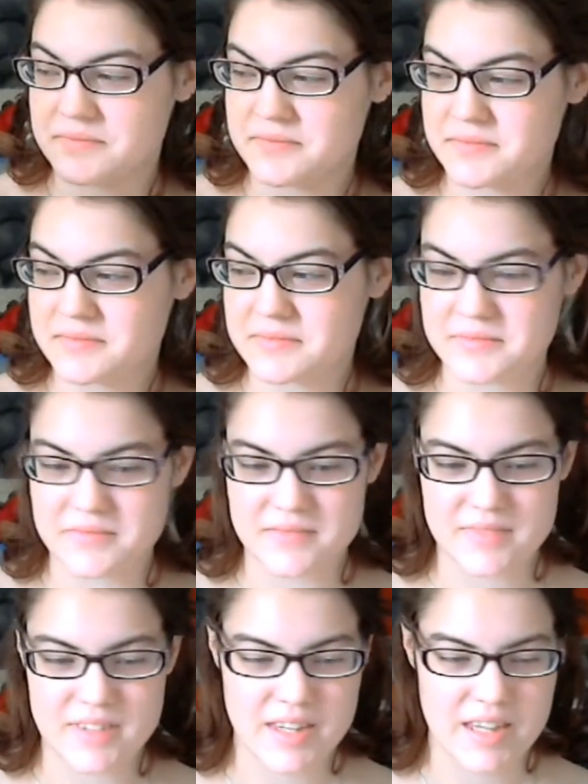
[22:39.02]

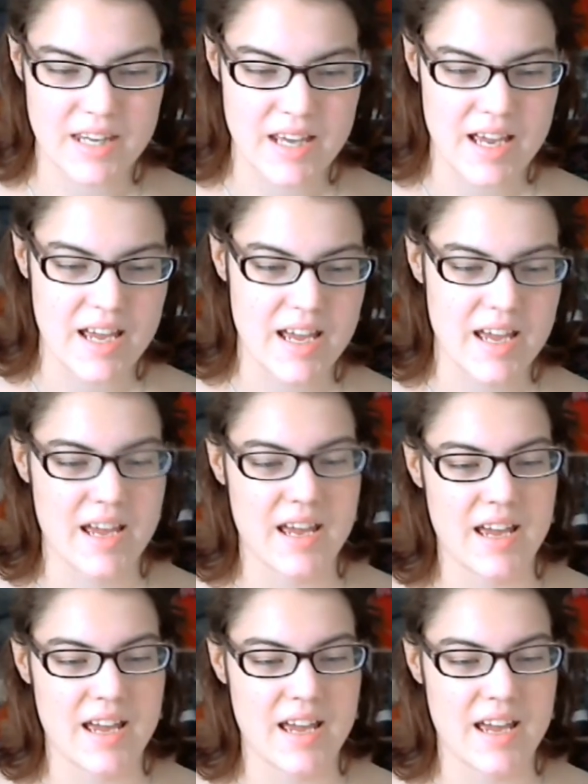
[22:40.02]
[no speech]